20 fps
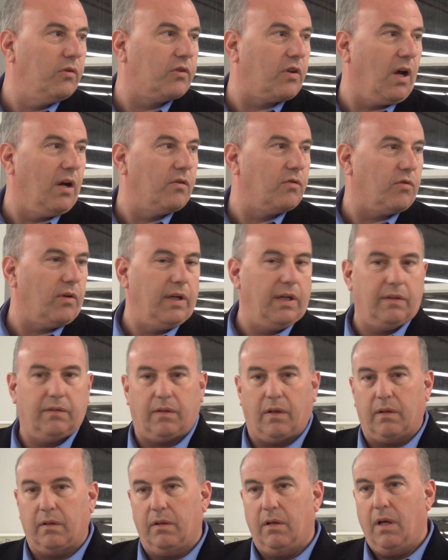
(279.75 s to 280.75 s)
countries,
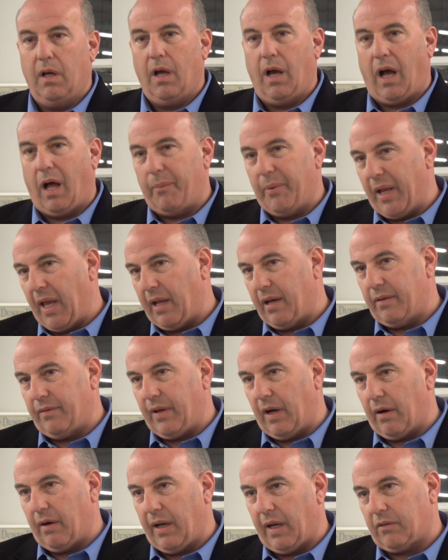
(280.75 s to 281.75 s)
and I'll be headed
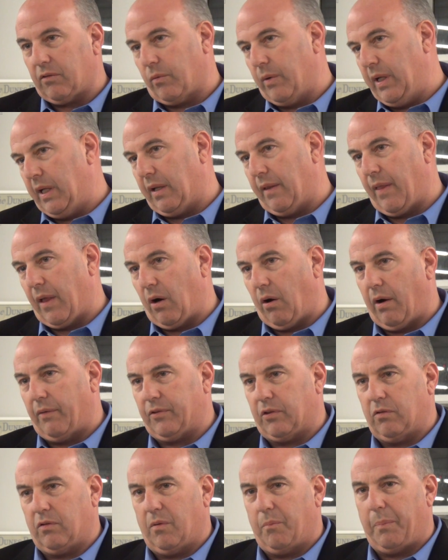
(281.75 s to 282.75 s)
there next week and then off
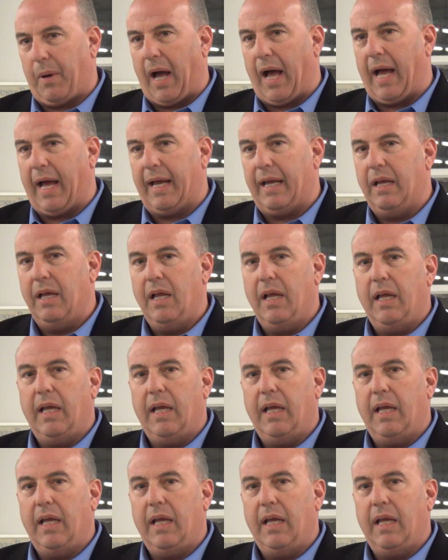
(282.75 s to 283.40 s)
to Dubai.